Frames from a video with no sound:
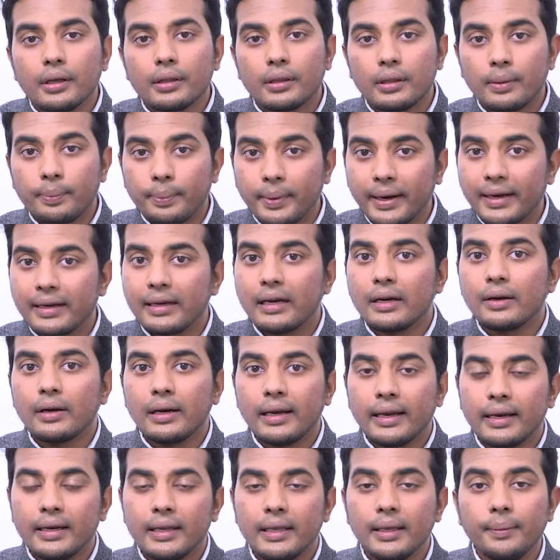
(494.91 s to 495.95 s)
the pregnant
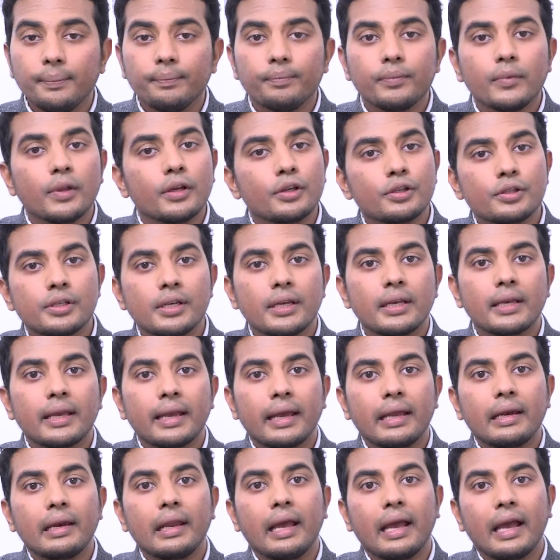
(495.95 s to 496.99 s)
lady, she
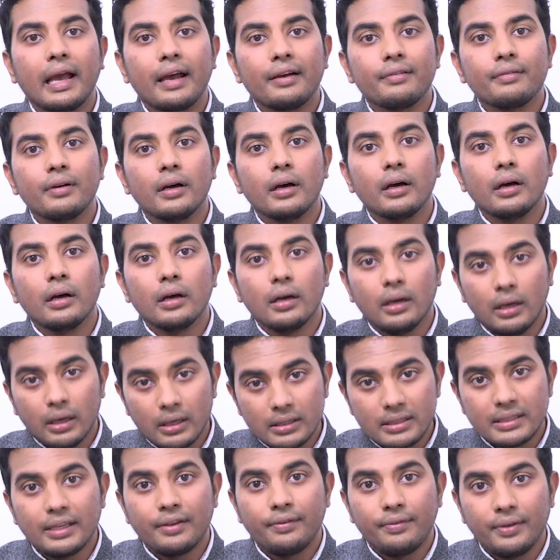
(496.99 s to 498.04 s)
can have
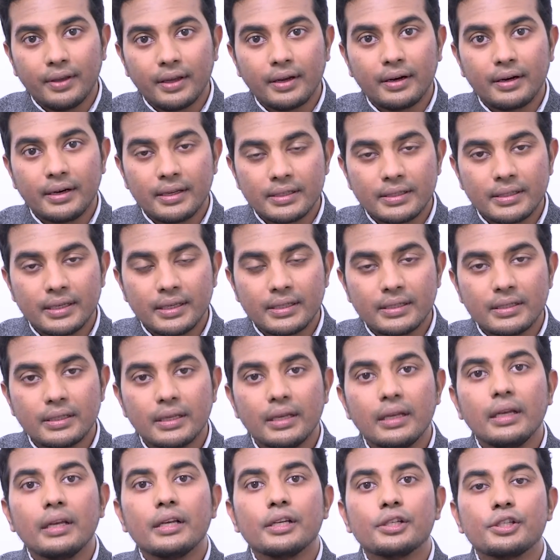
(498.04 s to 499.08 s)
a severe
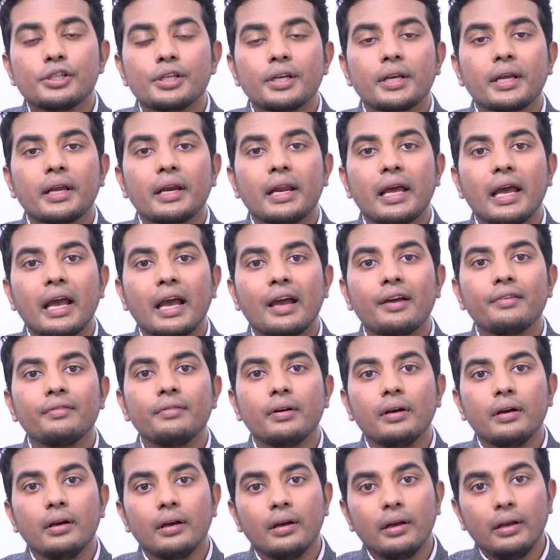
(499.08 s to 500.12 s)
disease. She can
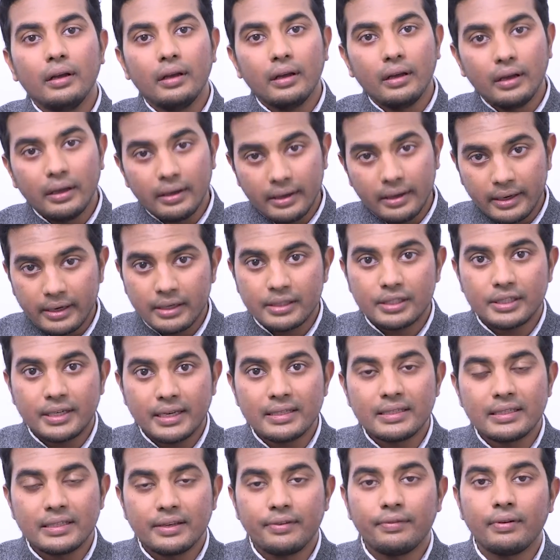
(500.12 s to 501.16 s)
have
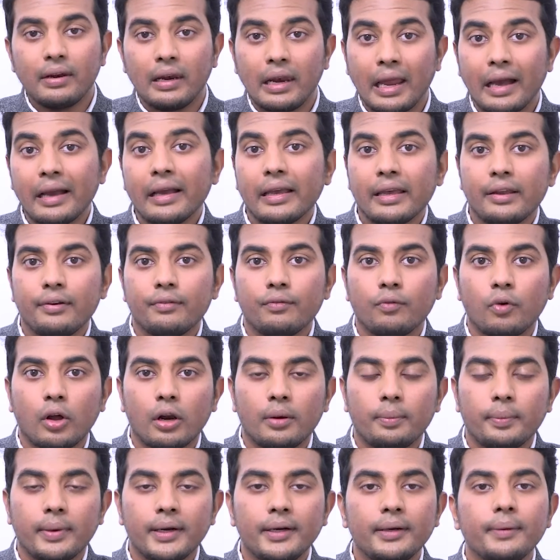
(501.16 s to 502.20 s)
extensive lung
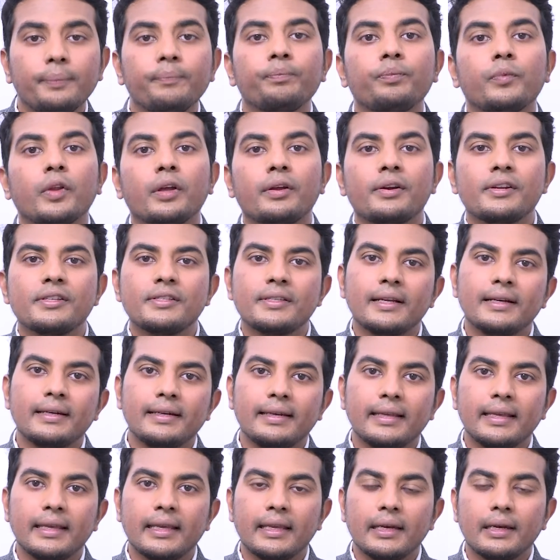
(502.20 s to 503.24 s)
involvement,
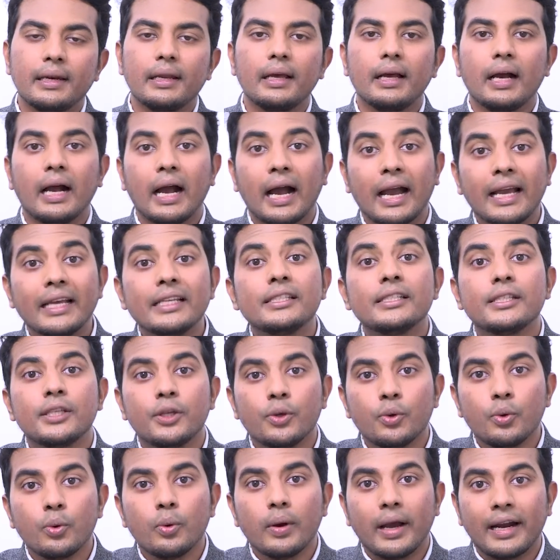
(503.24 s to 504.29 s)
resulting in
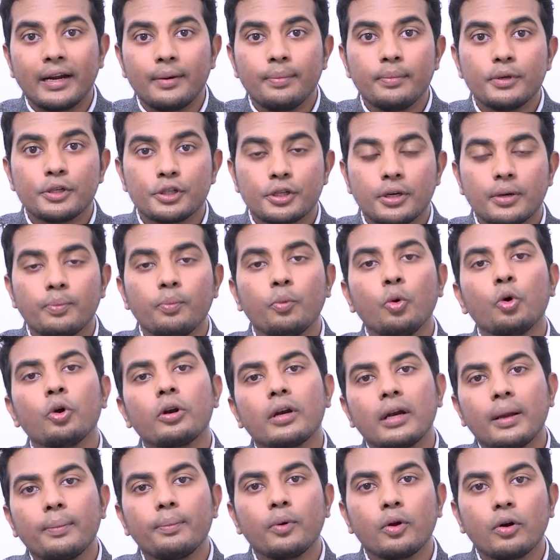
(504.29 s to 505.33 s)
ICU admission. More
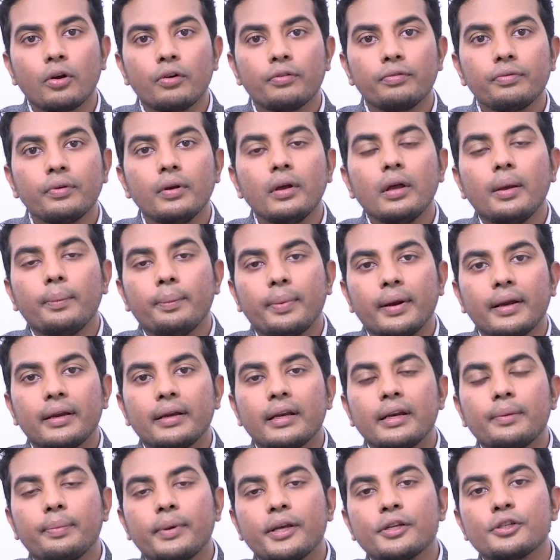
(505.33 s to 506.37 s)
number of
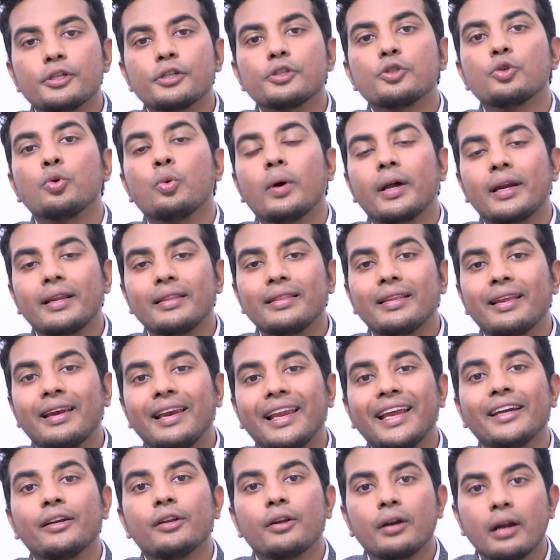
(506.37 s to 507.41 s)
pregnant patients who are in the
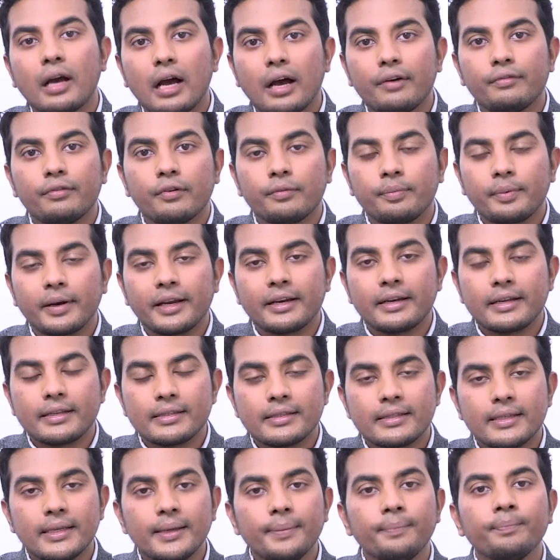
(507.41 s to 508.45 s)
later half of
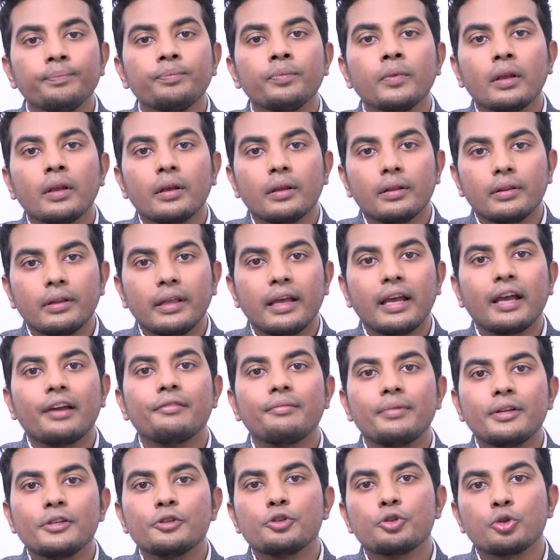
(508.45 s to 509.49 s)
pregnancy, they have
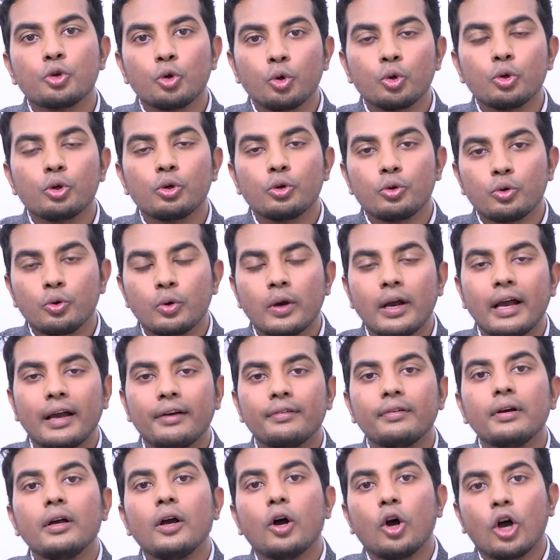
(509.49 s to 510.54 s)
been shown to
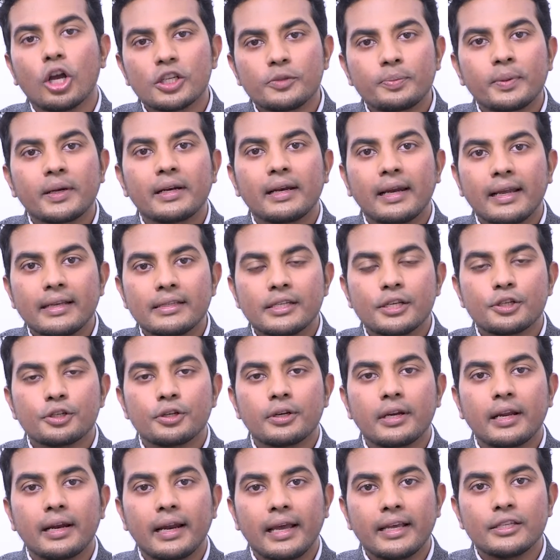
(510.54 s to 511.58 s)
have
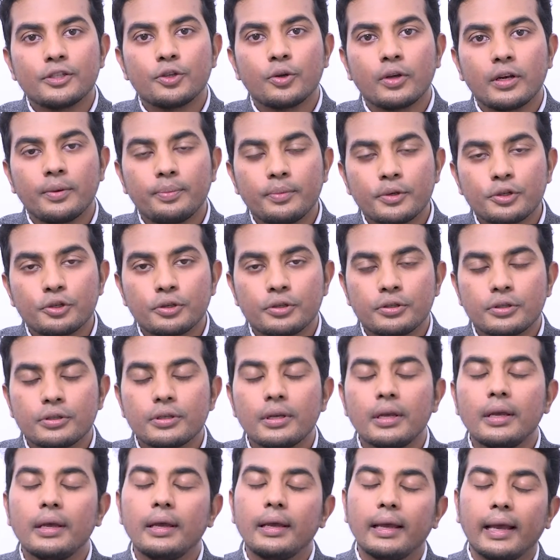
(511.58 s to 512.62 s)
hospitalization and ICU
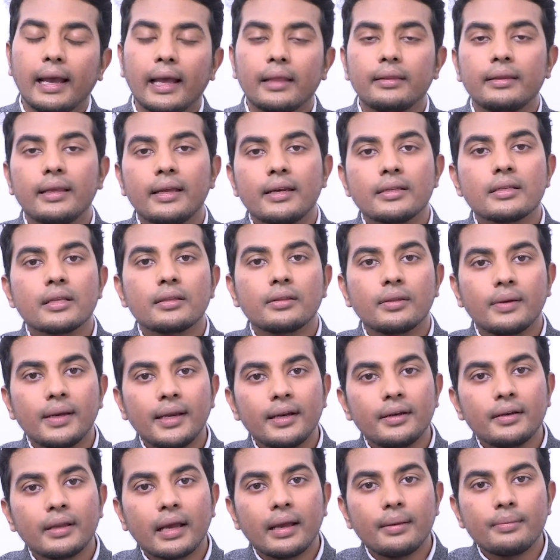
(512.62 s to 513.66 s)
admissions. And there is a
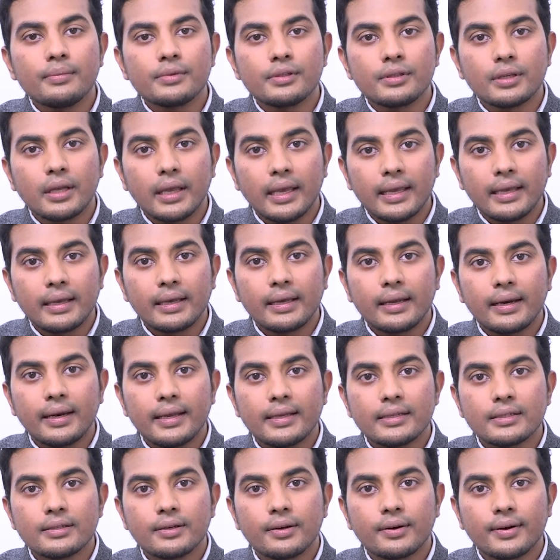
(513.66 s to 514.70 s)
3 times
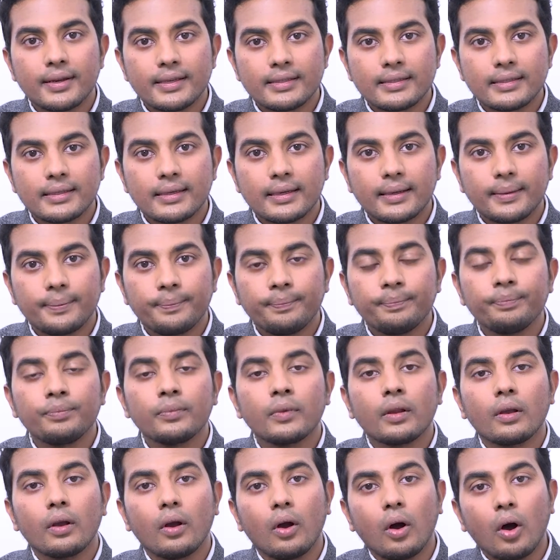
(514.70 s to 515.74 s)
increased risk
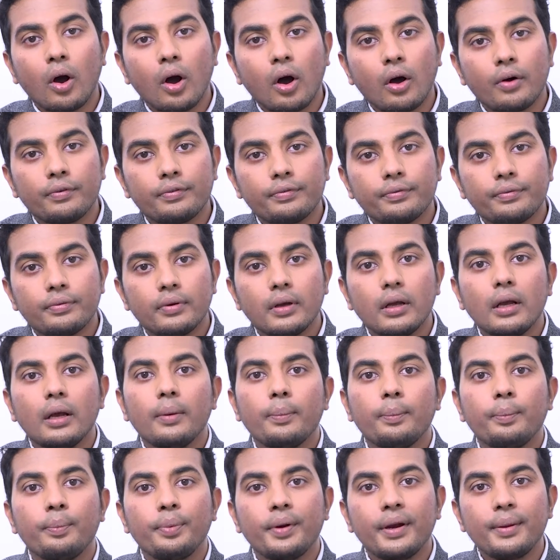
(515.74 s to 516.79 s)
of
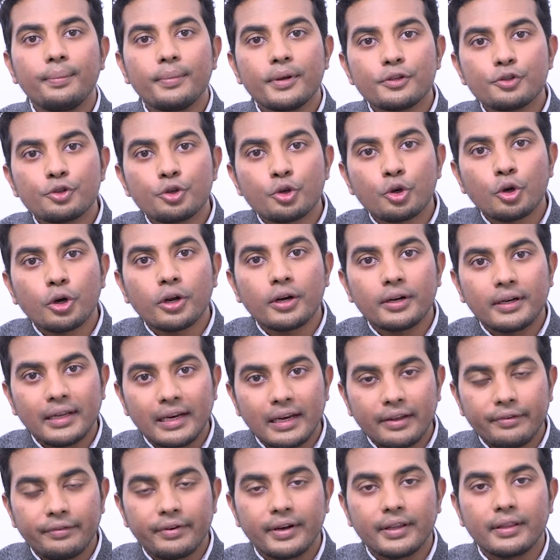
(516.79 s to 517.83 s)
premature
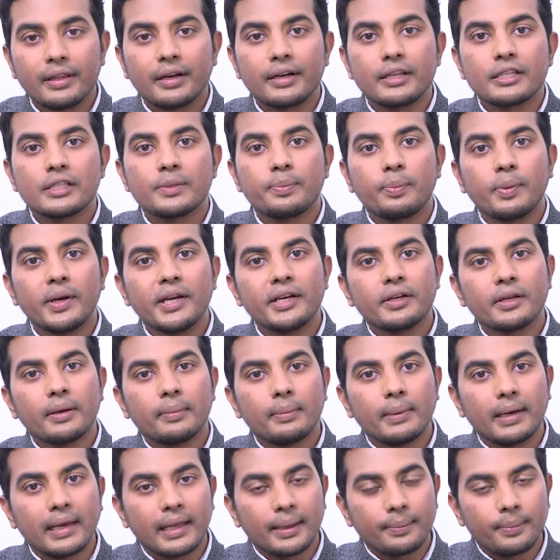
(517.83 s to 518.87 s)
delivery, that is
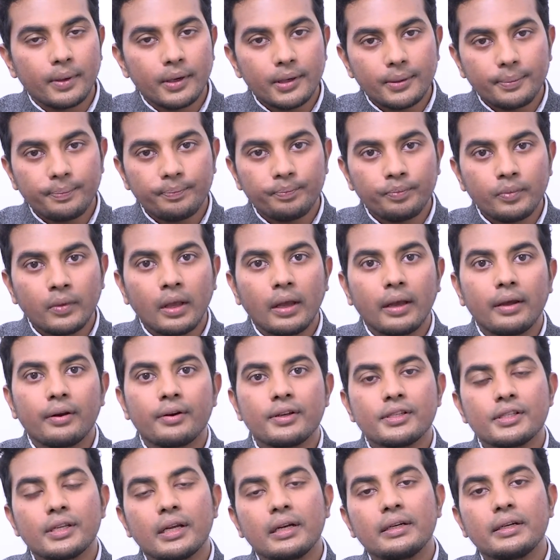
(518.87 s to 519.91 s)
preterm labor,
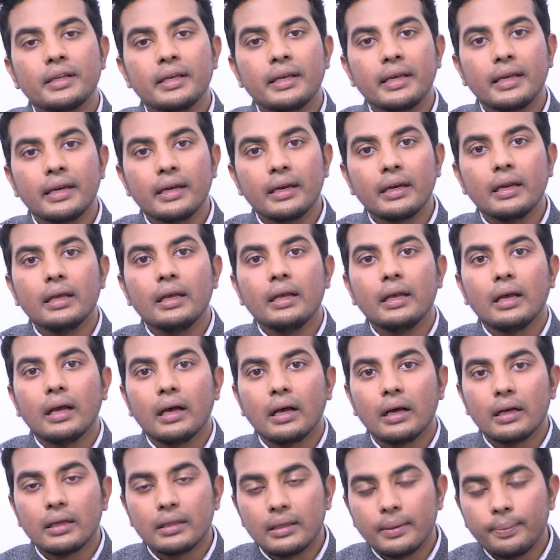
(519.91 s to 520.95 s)
resulting in
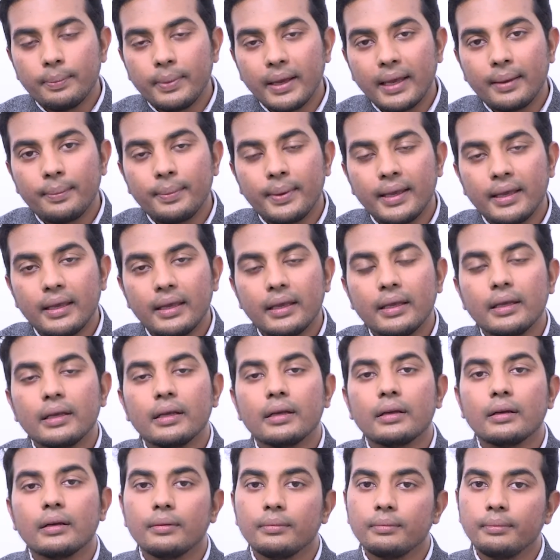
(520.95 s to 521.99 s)
the baby
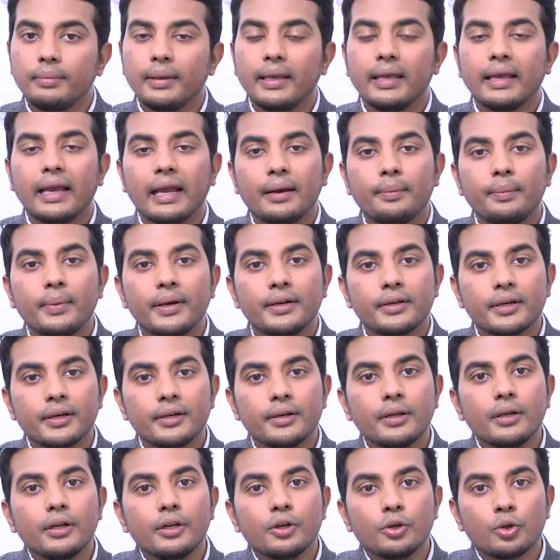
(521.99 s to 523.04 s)
being
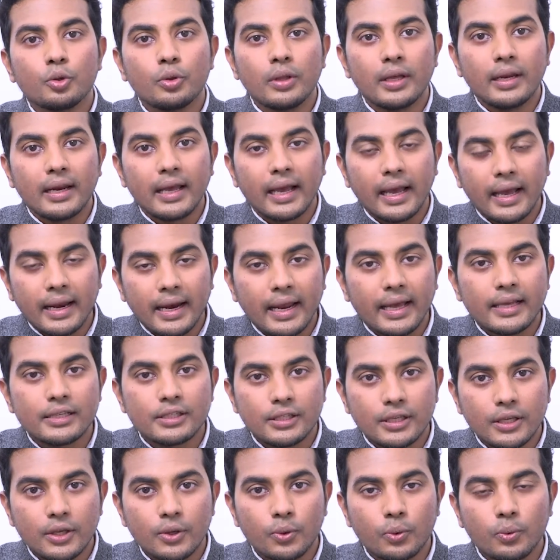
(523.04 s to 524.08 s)
admitted to the
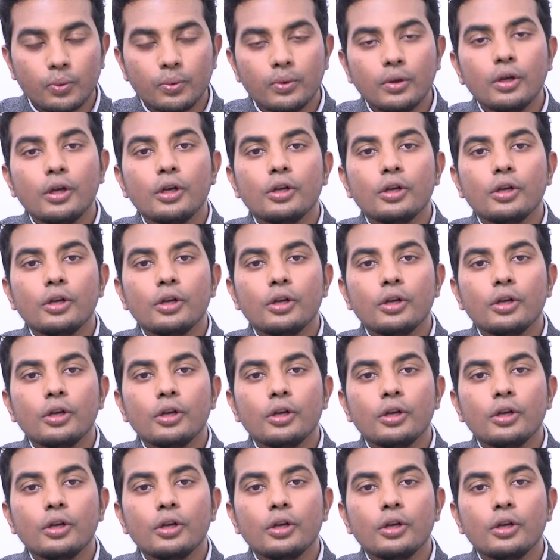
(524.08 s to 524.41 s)
NICU.